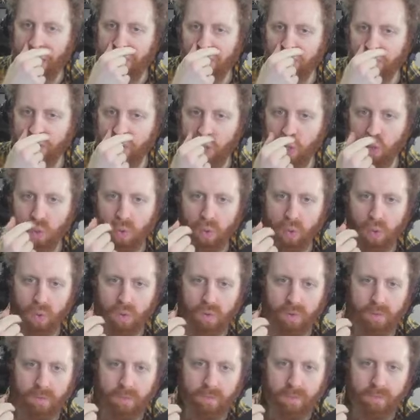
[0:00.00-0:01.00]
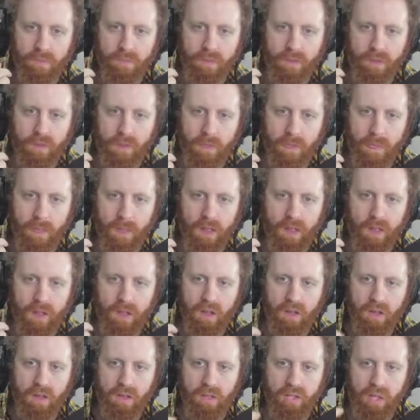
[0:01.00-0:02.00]
to
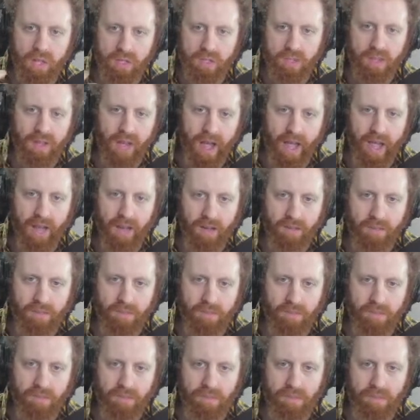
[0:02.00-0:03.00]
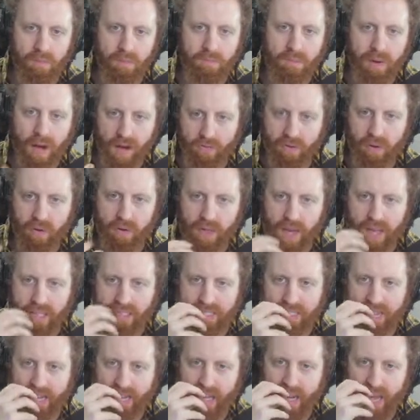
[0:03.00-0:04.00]
just like buffer that
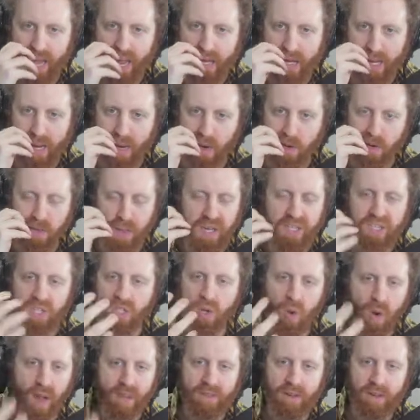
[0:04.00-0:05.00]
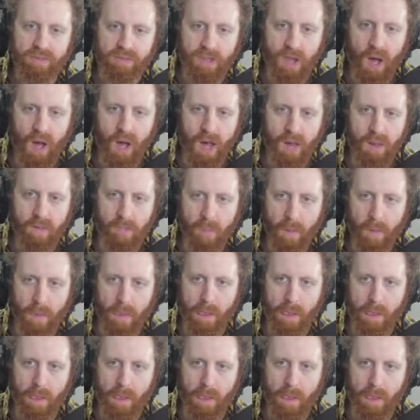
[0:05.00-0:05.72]
second anti-air. They just don't have enough time.